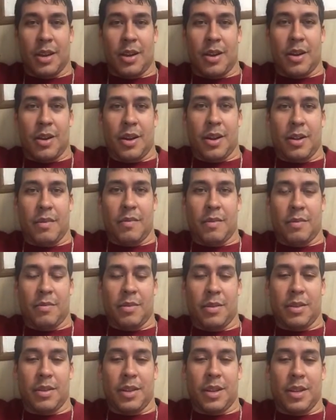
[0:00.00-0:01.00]
All right,
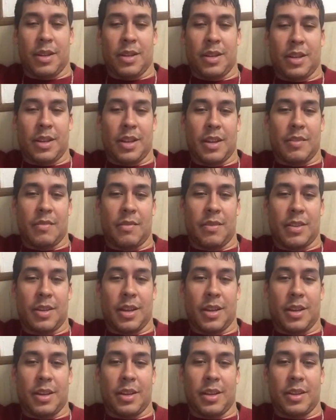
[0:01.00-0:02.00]
everyone. Thanks again for
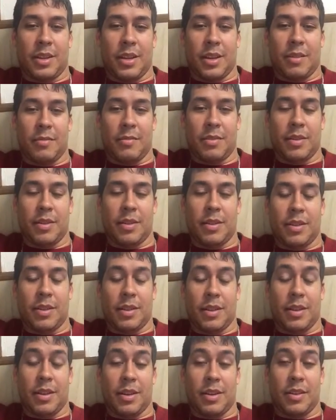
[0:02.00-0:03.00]
taking the time
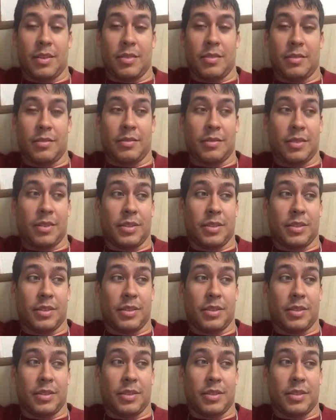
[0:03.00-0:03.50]
and